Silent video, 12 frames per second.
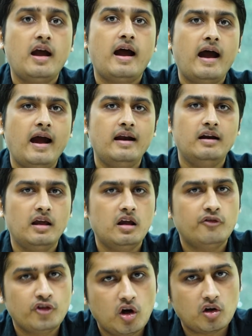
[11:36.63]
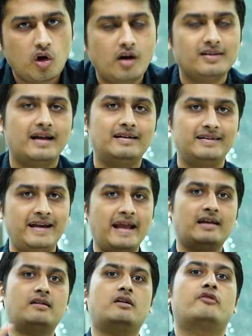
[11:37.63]
And if you are not that
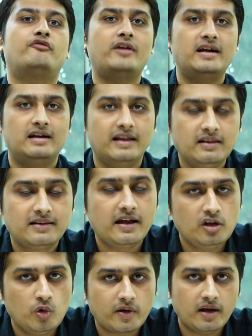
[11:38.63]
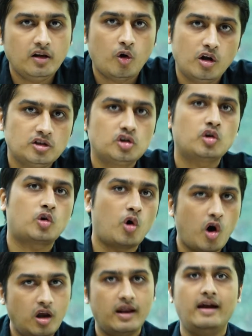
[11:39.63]
tech friendly, then you can also
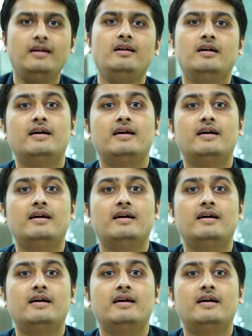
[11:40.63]
call and